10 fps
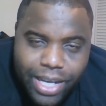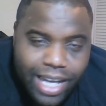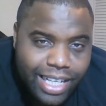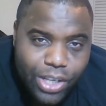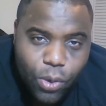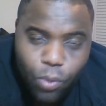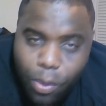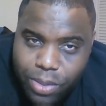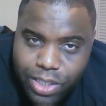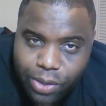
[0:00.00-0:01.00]
I didn't know
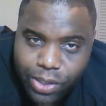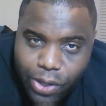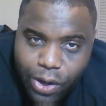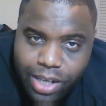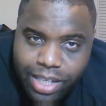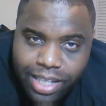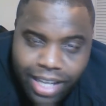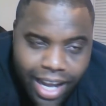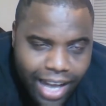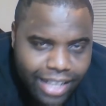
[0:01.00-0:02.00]
what was going on.
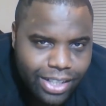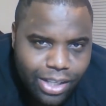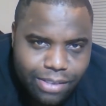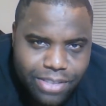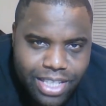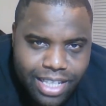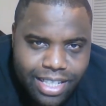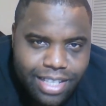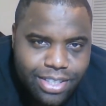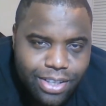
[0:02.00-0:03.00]
And then all of a
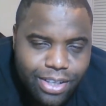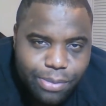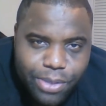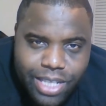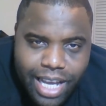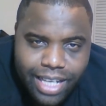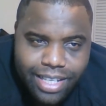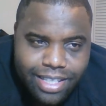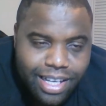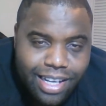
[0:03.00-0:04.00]
sudden, I saw the
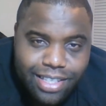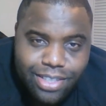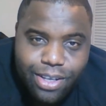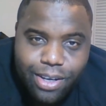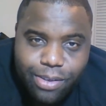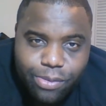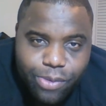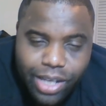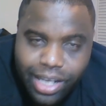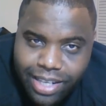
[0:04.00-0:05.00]
protagonist and I saw
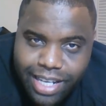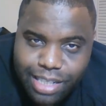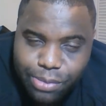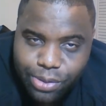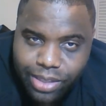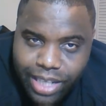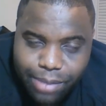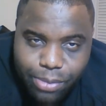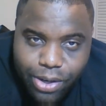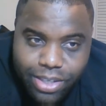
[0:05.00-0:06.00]
recognizable
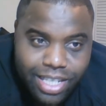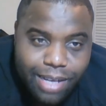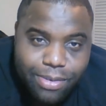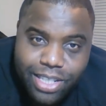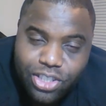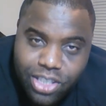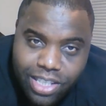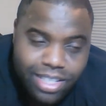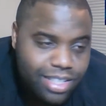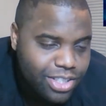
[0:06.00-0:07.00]
landmarks, and I was like,
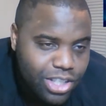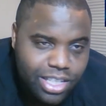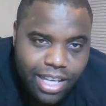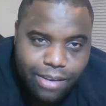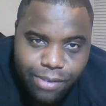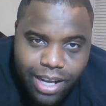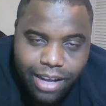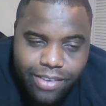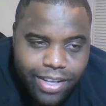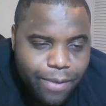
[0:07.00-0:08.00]
shit, this is GTA
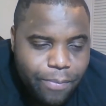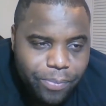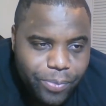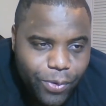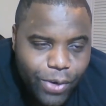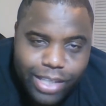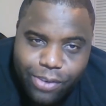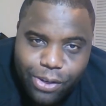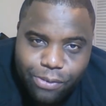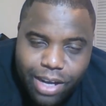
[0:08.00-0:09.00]
5. Grand
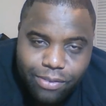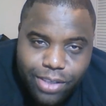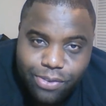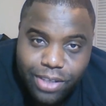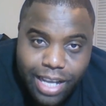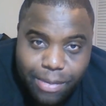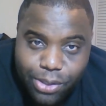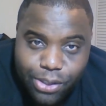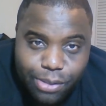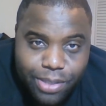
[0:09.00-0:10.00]
Theft Auto 5 looks
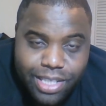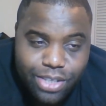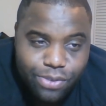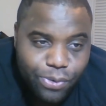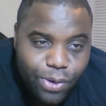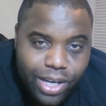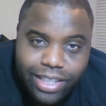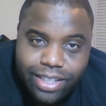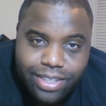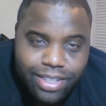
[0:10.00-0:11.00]
phenomenal on the PlayStation 4.
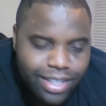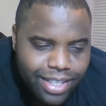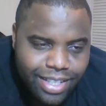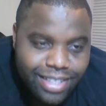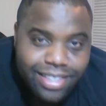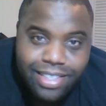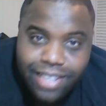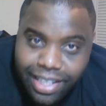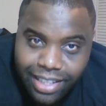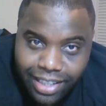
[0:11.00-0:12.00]
It looks
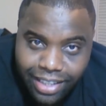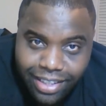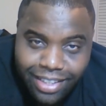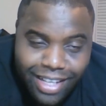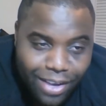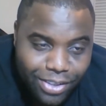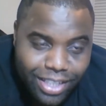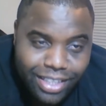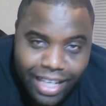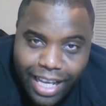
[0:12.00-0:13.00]
sickening how
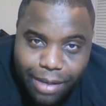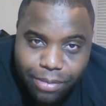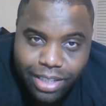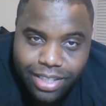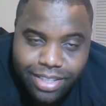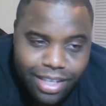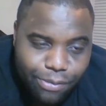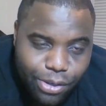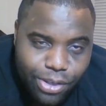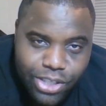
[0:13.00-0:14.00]
good that game looks. And
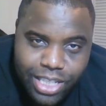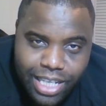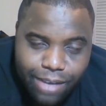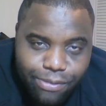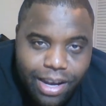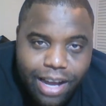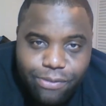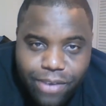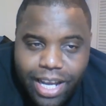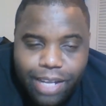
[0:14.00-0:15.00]
if you're a GTA
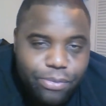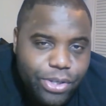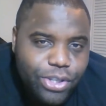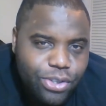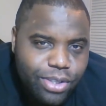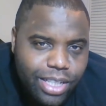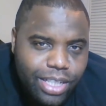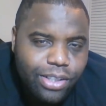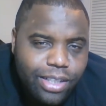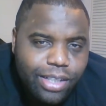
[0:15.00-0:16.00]
5 fan, I'm pretty sure
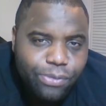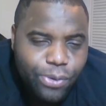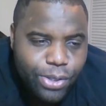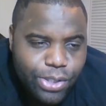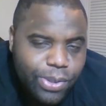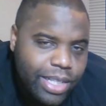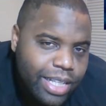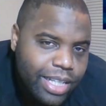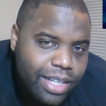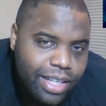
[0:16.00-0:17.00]
that you're looking forward to it
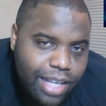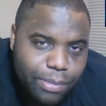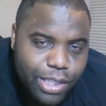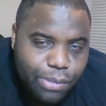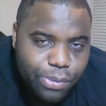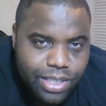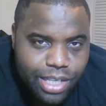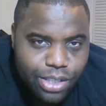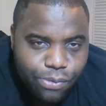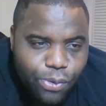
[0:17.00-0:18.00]
coming to the
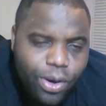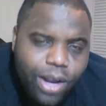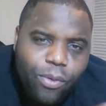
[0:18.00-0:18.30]
PlayStation 4.